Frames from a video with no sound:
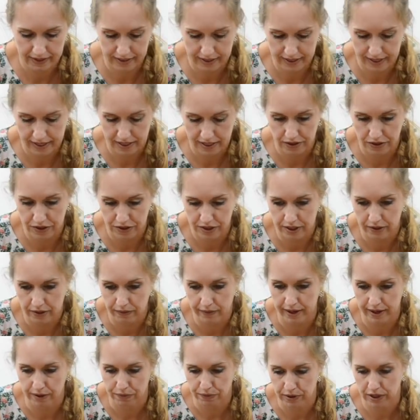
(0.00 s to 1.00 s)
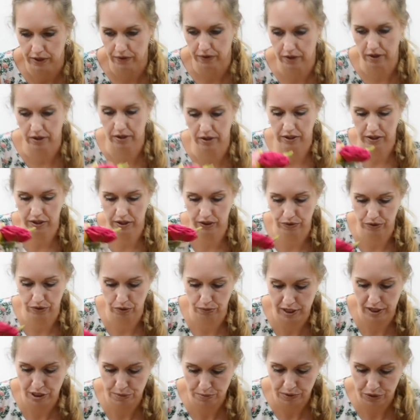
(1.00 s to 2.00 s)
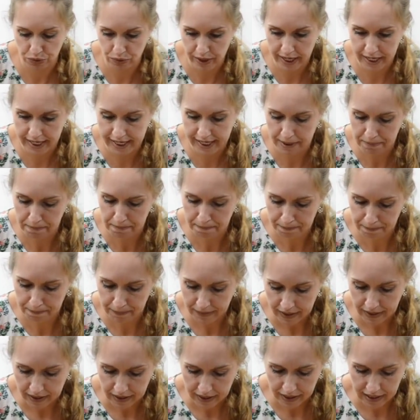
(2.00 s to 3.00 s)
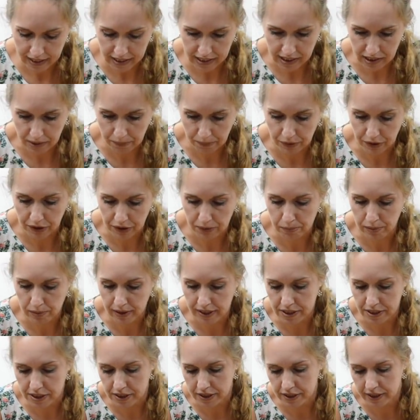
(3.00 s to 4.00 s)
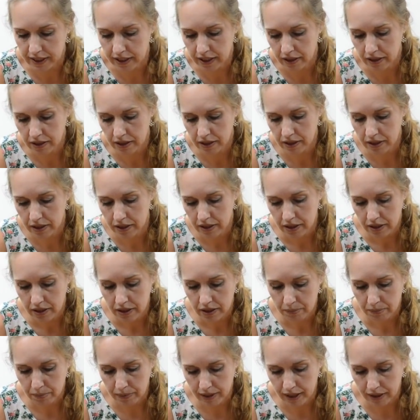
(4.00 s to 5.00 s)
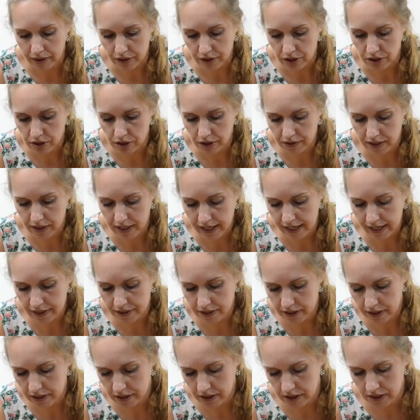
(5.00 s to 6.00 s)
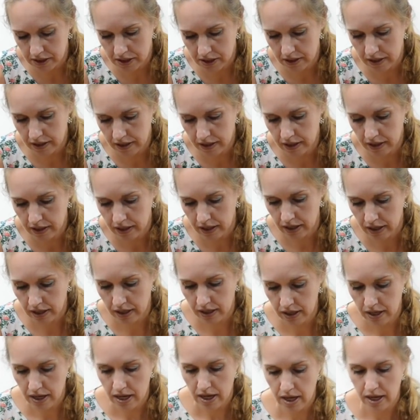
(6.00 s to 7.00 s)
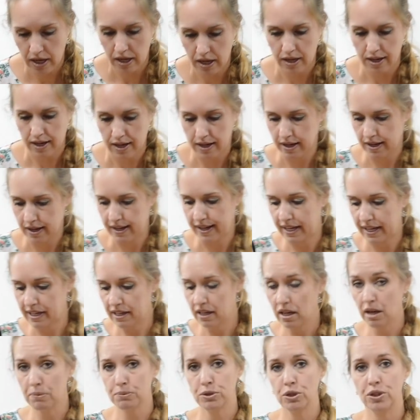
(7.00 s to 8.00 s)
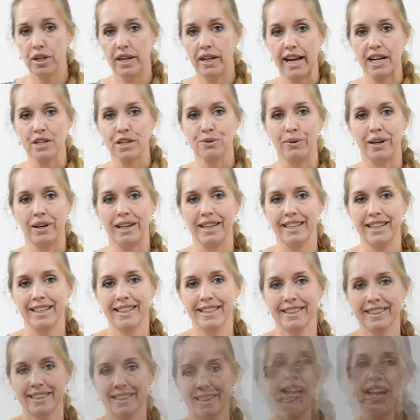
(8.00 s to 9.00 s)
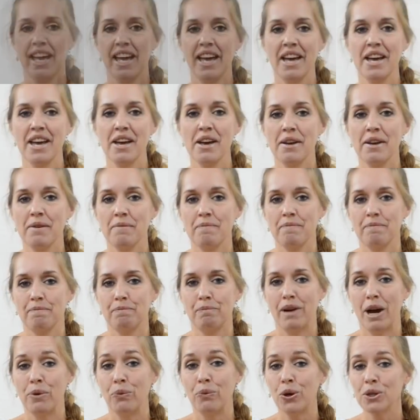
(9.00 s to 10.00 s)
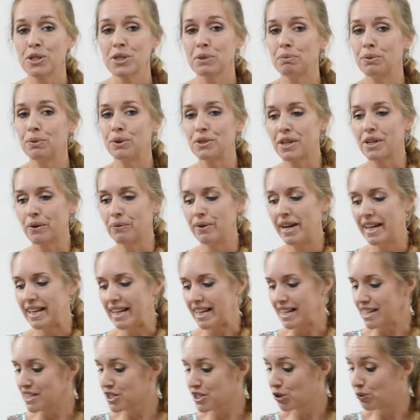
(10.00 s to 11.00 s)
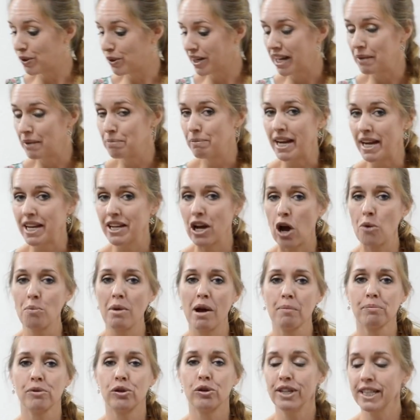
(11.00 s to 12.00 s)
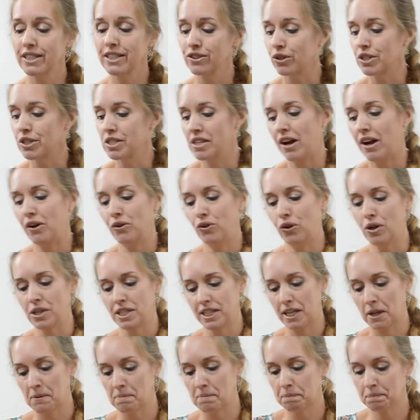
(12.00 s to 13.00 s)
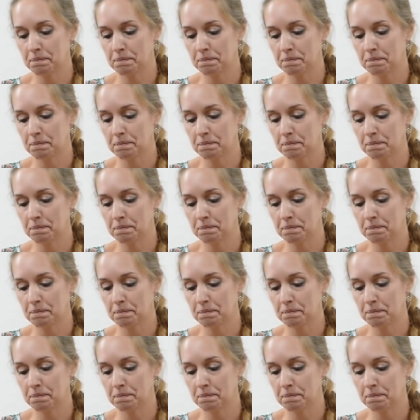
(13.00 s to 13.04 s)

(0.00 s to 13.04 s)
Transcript: And you see we have here another cute arrangement ready. And then I'm going to place it here behind the shot glasses. And then up to the next one. My water pearls are ready, so I can make now my mojito style cocktail.